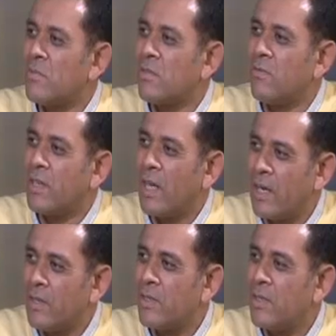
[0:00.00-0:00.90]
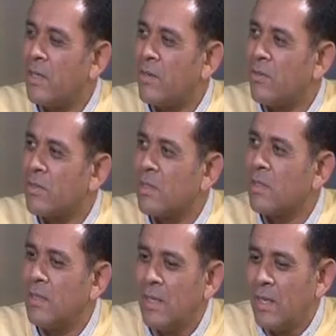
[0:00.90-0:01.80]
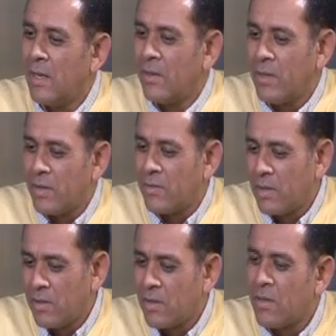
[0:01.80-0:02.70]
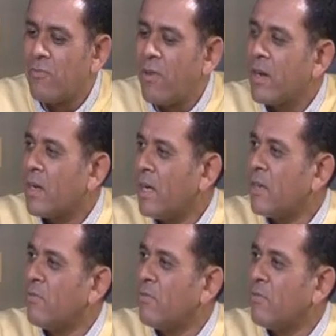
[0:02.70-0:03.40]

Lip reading: of legality and also the fine line of